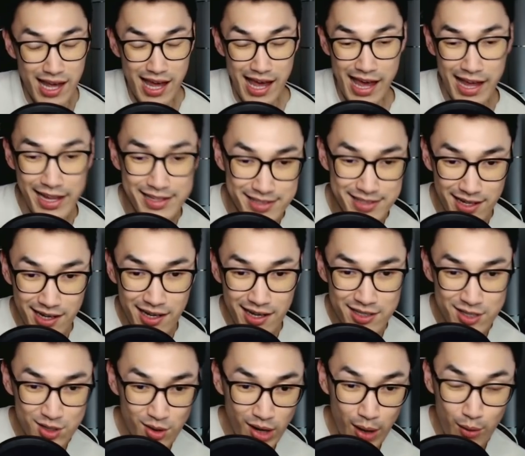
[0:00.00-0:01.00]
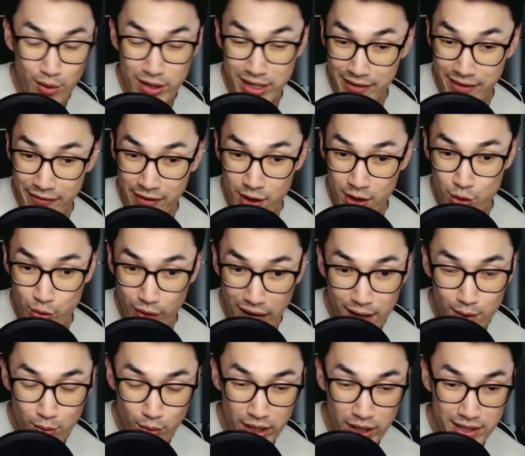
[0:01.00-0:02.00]
And so I will give her
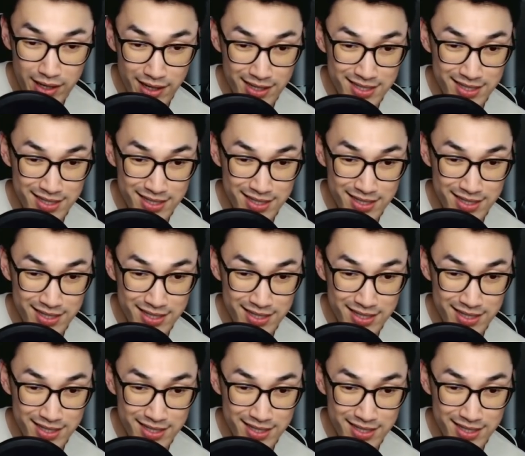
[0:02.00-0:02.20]
ground one a